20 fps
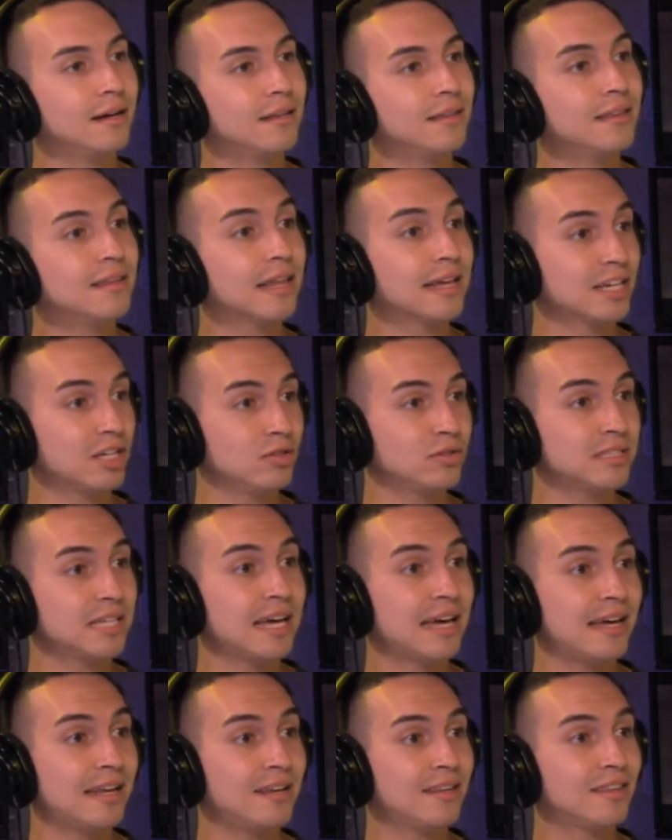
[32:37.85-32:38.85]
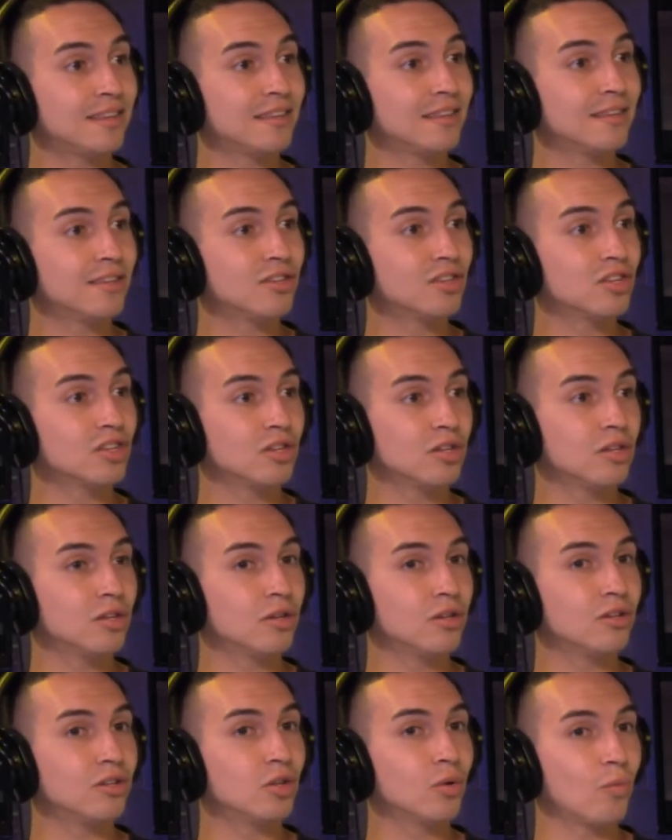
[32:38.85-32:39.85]
like you said,
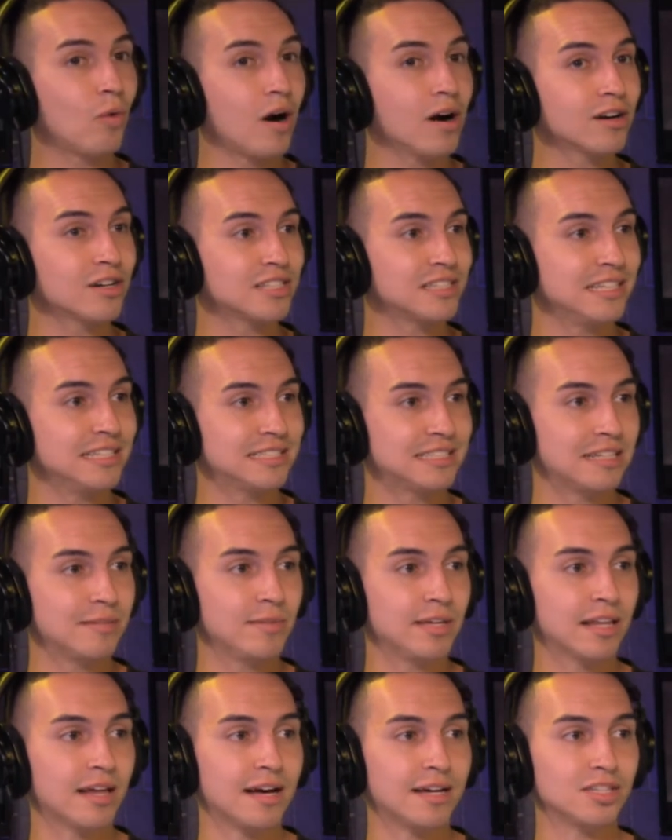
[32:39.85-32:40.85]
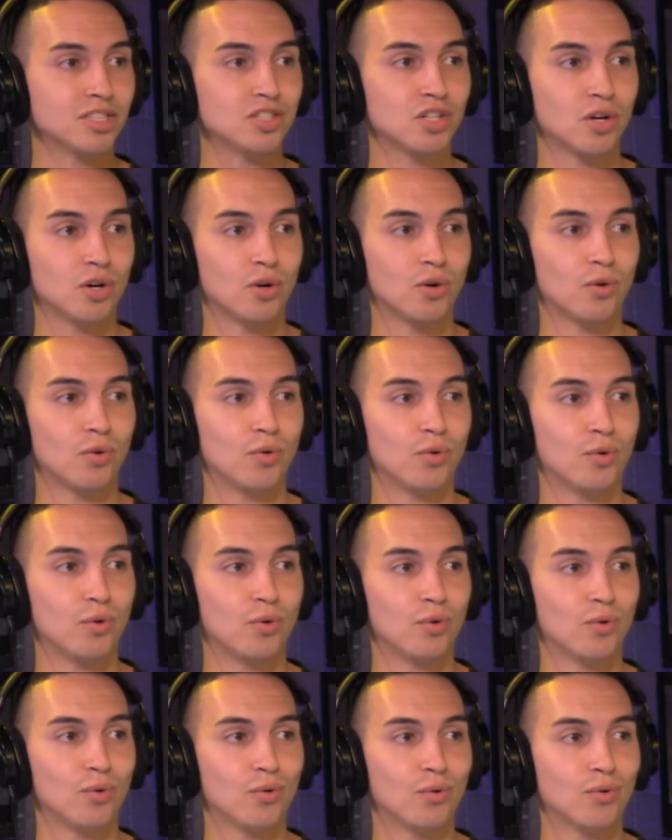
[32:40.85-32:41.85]
the walkers need stimuli, so
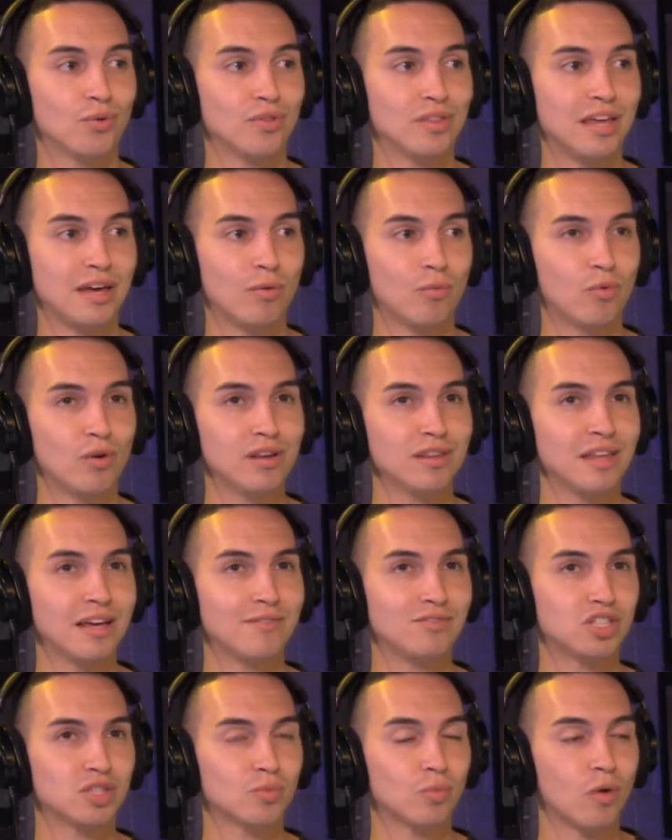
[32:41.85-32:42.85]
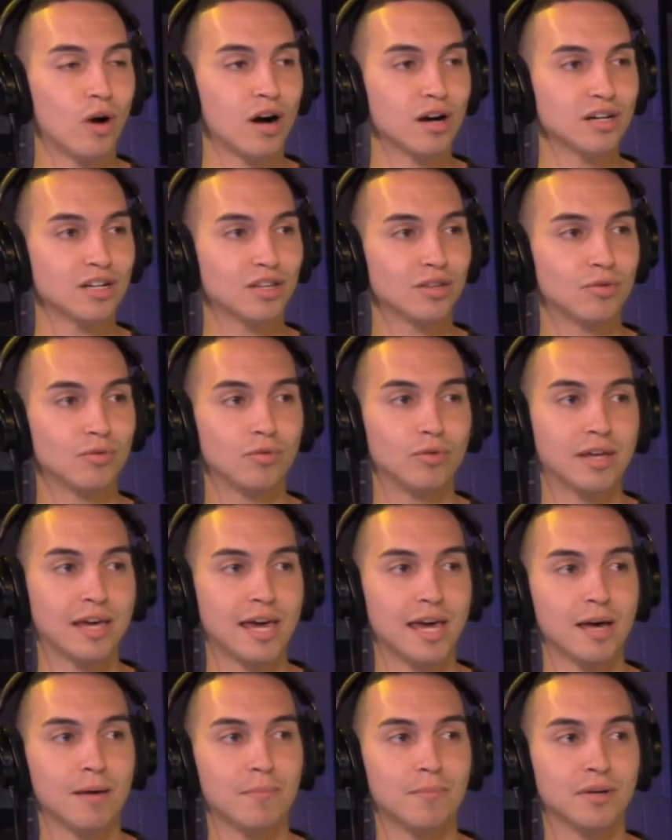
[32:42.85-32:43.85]
they wouldn't they have just walked through the
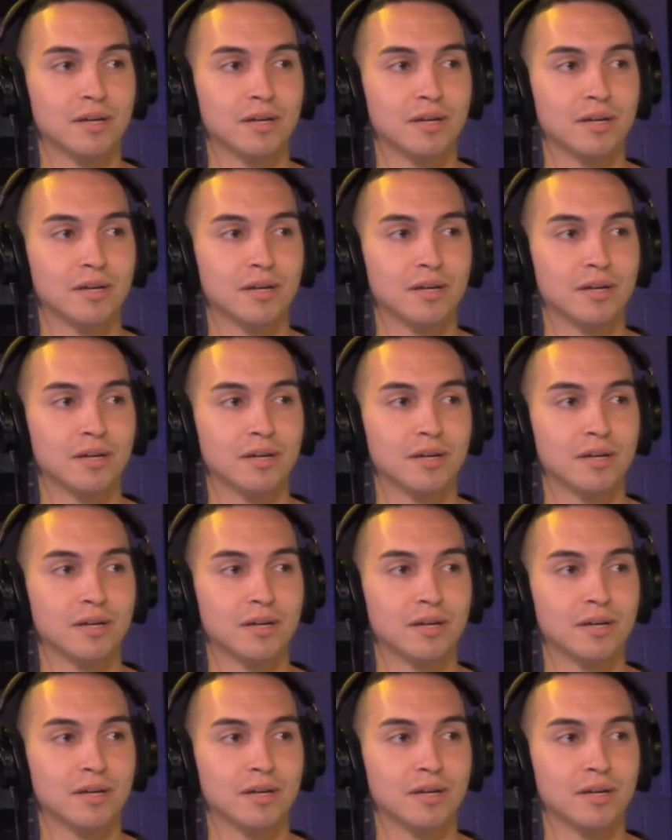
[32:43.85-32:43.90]
camp,